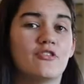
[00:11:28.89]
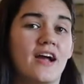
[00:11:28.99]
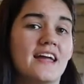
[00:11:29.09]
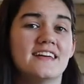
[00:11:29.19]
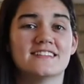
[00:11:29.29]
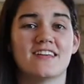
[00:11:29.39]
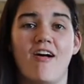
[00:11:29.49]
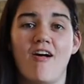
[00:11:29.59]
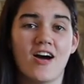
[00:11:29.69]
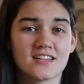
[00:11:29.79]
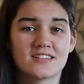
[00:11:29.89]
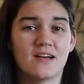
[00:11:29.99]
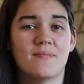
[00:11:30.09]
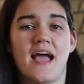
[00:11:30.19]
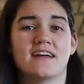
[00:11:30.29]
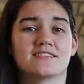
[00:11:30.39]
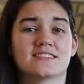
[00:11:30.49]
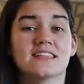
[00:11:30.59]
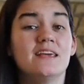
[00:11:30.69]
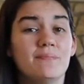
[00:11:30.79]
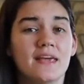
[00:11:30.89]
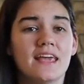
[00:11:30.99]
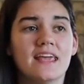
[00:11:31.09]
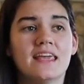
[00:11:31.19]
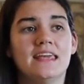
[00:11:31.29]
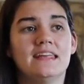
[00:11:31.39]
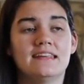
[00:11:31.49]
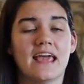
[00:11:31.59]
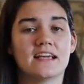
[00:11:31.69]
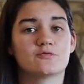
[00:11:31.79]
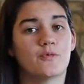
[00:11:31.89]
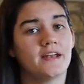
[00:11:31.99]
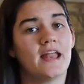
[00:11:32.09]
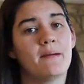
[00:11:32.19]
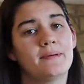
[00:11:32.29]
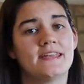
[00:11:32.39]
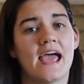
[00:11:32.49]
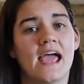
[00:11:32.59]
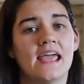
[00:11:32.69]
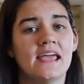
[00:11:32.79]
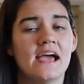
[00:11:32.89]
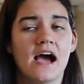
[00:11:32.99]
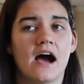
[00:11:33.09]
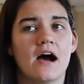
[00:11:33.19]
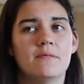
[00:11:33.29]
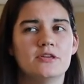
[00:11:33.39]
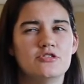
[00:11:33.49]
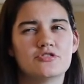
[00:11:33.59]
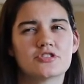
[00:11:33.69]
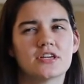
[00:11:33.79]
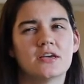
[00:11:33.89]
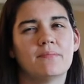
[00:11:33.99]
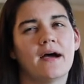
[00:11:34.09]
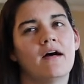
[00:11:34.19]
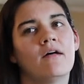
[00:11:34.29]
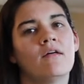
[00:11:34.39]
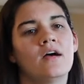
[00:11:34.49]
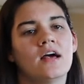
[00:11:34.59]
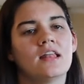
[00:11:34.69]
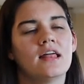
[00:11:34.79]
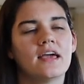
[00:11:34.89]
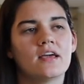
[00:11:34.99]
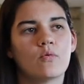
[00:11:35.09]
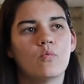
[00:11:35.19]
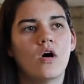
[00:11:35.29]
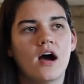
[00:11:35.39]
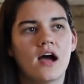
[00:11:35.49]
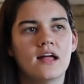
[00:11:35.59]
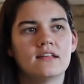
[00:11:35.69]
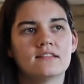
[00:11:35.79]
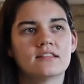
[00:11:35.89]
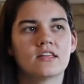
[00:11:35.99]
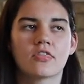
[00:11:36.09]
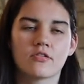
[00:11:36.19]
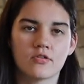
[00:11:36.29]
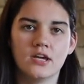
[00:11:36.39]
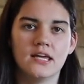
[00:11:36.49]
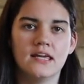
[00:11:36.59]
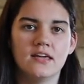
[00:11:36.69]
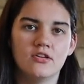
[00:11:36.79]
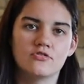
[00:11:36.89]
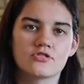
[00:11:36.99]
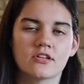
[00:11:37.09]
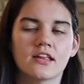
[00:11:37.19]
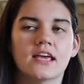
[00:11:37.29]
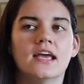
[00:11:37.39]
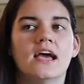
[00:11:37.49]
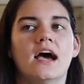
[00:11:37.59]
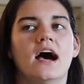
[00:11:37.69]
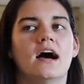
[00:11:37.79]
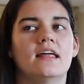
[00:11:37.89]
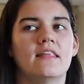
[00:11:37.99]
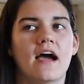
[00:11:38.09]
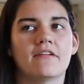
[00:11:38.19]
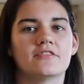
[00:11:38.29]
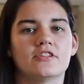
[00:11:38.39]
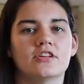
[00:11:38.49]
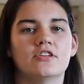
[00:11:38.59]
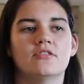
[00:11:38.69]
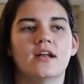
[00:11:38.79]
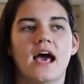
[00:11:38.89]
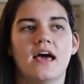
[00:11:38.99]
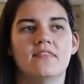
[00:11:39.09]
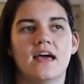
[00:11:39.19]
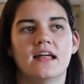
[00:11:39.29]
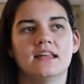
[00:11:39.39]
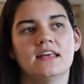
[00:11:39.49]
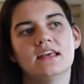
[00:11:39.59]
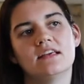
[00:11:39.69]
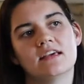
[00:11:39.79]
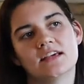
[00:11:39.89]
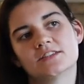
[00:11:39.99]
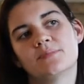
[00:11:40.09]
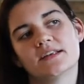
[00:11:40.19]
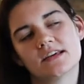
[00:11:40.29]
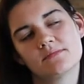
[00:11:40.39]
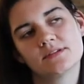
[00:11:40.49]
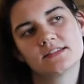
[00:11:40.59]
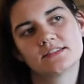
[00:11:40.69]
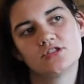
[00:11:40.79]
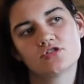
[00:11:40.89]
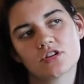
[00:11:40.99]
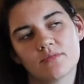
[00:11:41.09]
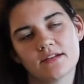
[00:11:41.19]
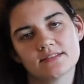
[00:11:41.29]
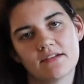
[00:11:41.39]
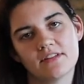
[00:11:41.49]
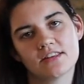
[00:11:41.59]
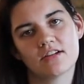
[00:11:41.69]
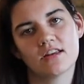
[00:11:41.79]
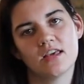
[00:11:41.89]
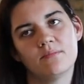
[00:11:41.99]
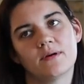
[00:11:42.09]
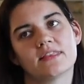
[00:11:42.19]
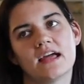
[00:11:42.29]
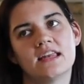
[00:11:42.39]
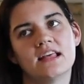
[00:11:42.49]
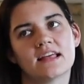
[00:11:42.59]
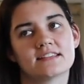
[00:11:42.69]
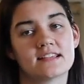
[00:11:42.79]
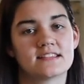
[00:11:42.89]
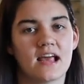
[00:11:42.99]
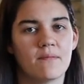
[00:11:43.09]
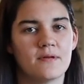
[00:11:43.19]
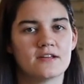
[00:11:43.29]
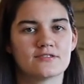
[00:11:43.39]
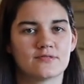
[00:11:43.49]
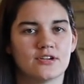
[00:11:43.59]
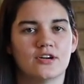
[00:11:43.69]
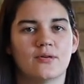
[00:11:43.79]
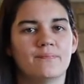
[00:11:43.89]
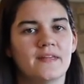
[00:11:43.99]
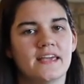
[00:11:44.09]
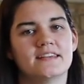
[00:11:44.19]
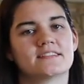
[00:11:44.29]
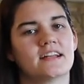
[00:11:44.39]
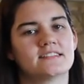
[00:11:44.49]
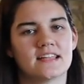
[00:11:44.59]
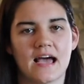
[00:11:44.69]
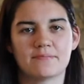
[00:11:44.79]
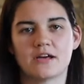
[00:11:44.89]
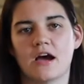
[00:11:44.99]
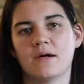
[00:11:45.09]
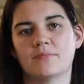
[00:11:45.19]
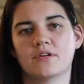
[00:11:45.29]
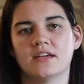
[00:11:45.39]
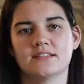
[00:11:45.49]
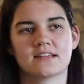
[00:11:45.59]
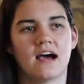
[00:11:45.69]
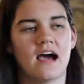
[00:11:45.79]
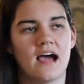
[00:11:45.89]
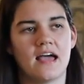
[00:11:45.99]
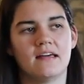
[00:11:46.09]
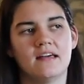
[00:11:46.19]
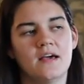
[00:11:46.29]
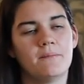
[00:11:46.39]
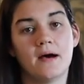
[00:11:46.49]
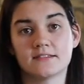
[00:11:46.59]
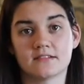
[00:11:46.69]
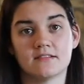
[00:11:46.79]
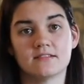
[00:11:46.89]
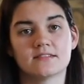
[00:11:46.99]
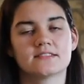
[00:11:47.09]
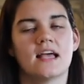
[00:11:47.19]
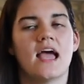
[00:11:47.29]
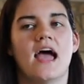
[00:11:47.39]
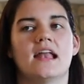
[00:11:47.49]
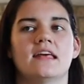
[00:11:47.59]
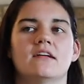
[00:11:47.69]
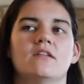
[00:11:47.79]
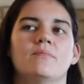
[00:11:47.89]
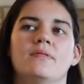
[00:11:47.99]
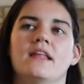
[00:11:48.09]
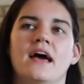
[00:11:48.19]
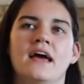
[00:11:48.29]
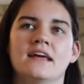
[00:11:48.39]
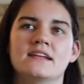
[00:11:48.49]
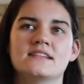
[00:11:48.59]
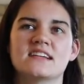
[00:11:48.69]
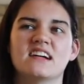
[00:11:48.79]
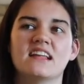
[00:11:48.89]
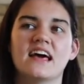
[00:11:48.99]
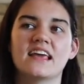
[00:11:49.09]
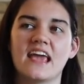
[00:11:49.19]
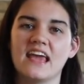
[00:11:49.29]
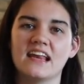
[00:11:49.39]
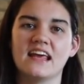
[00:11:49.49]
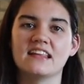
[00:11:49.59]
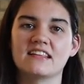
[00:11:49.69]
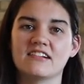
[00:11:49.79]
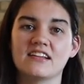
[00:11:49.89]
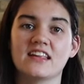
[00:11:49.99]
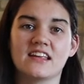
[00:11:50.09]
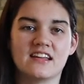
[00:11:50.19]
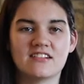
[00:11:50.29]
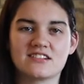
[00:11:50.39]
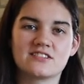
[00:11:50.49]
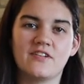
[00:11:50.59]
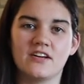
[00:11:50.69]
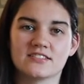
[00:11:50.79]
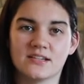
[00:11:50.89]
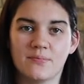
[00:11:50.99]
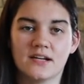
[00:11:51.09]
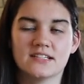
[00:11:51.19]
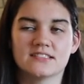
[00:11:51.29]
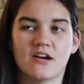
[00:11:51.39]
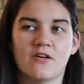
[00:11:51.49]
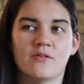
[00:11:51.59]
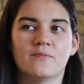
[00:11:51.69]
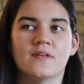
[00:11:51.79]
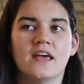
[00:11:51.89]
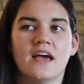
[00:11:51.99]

Gray is awesome at sleeping. He takes one nap a day, um, usually about like one to three usually in the afternoon. And then he his bedtime is usually around 7.30, but then he likes to stay up in his room. He's got his laptop or he's got puzzles and he'll play until like 8, 8.30 and then he'll just fall asleep on his own.